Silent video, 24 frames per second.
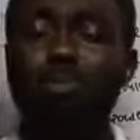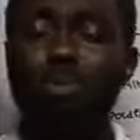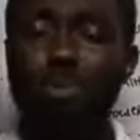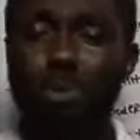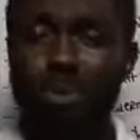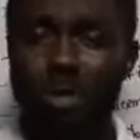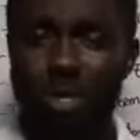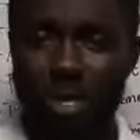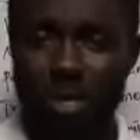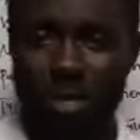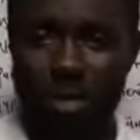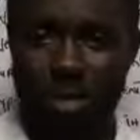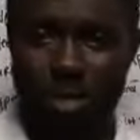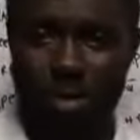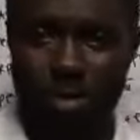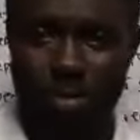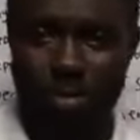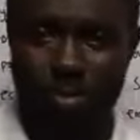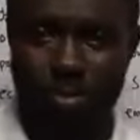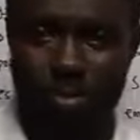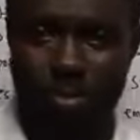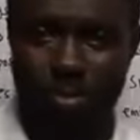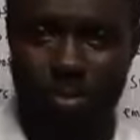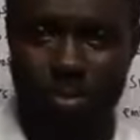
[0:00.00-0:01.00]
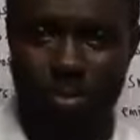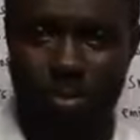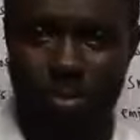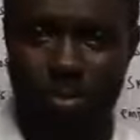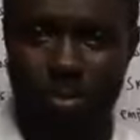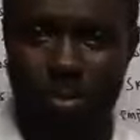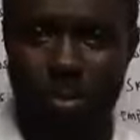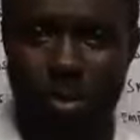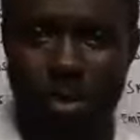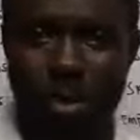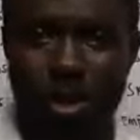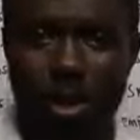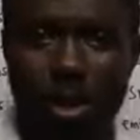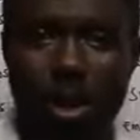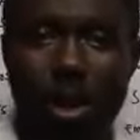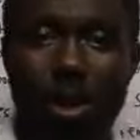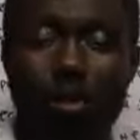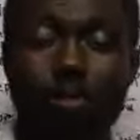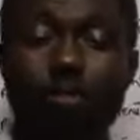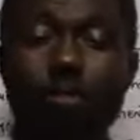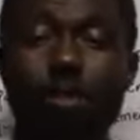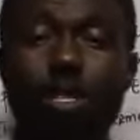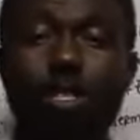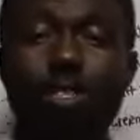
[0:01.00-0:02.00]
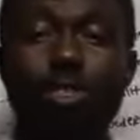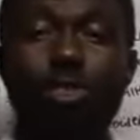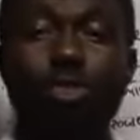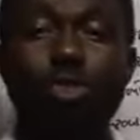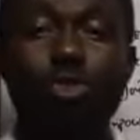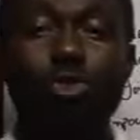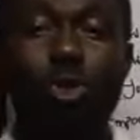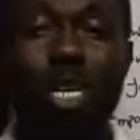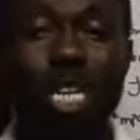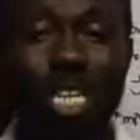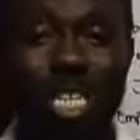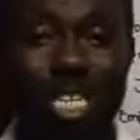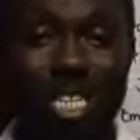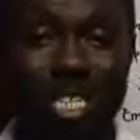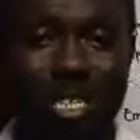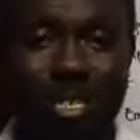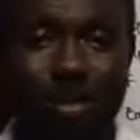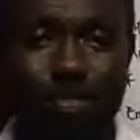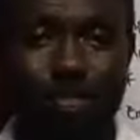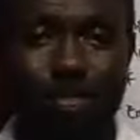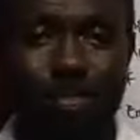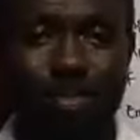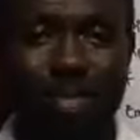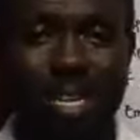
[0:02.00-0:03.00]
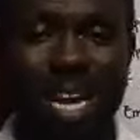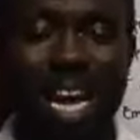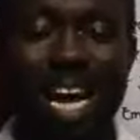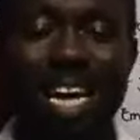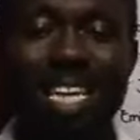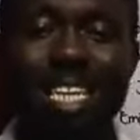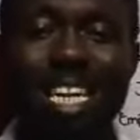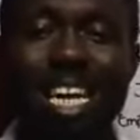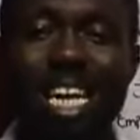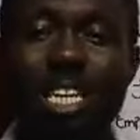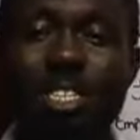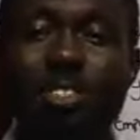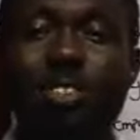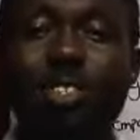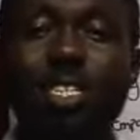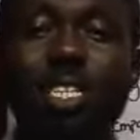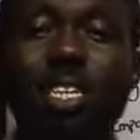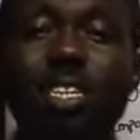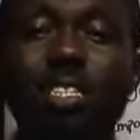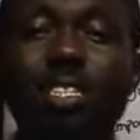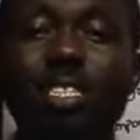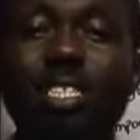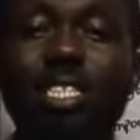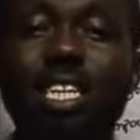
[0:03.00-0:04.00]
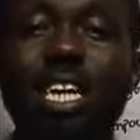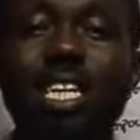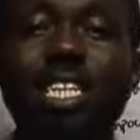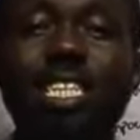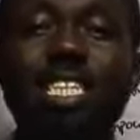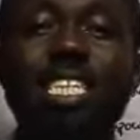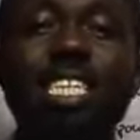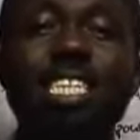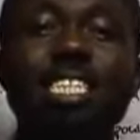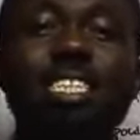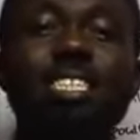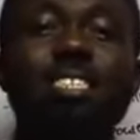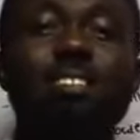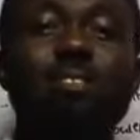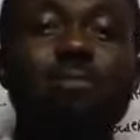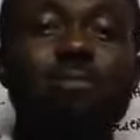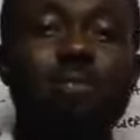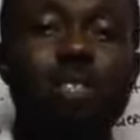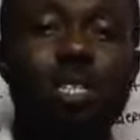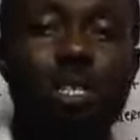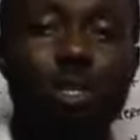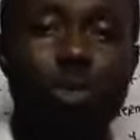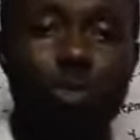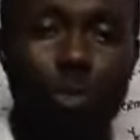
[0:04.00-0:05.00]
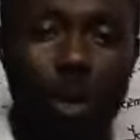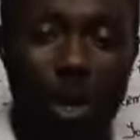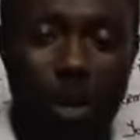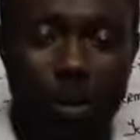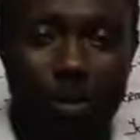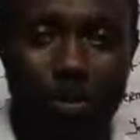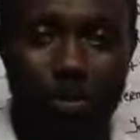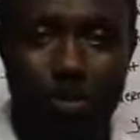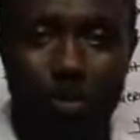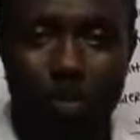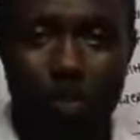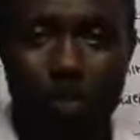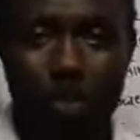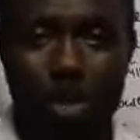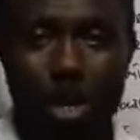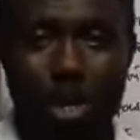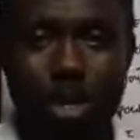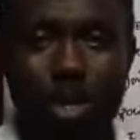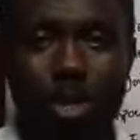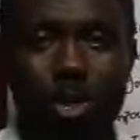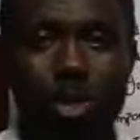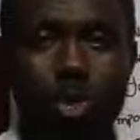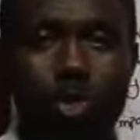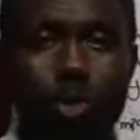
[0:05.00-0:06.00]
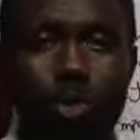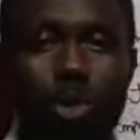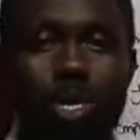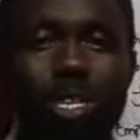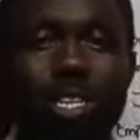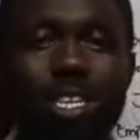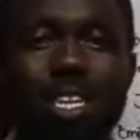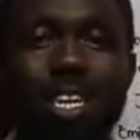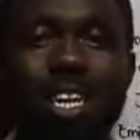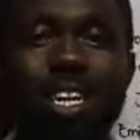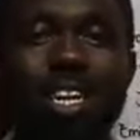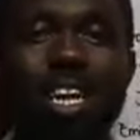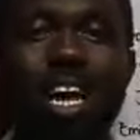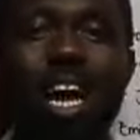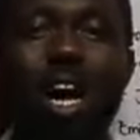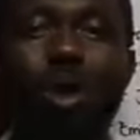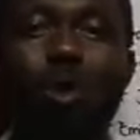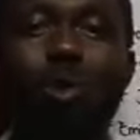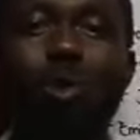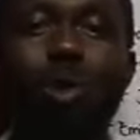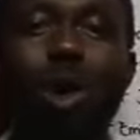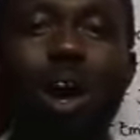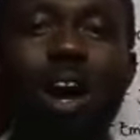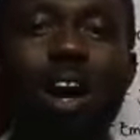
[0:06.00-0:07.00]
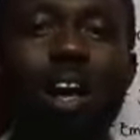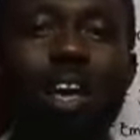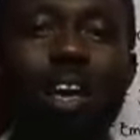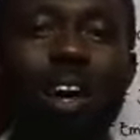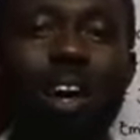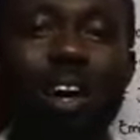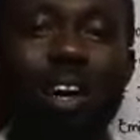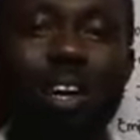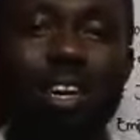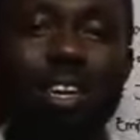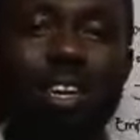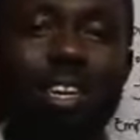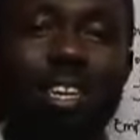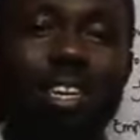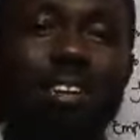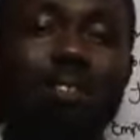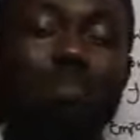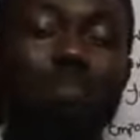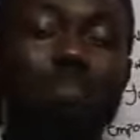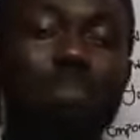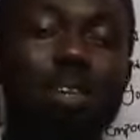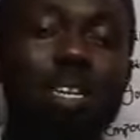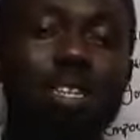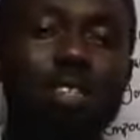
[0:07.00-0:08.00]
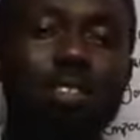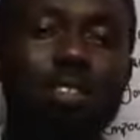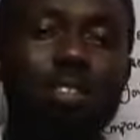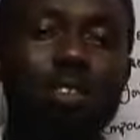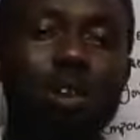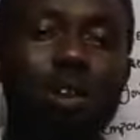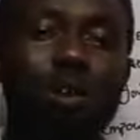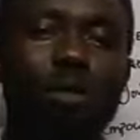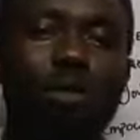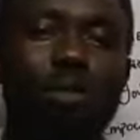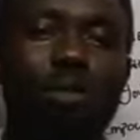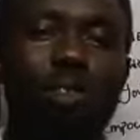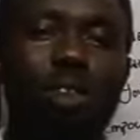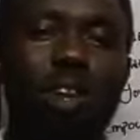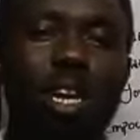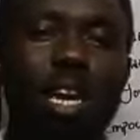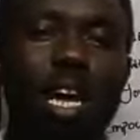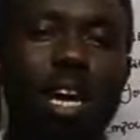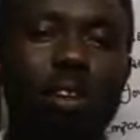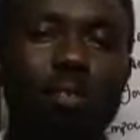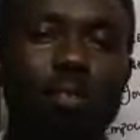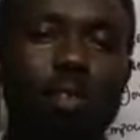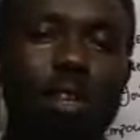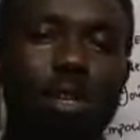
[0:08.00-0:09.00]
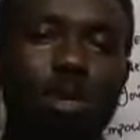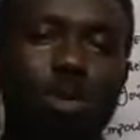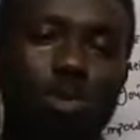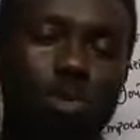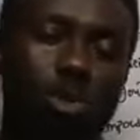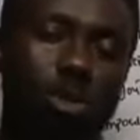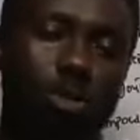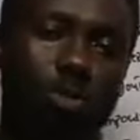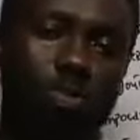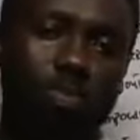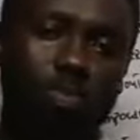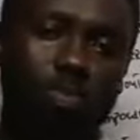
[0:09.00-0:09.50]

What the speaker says: process of training and educating an individual so he can acquire a means of livelihood.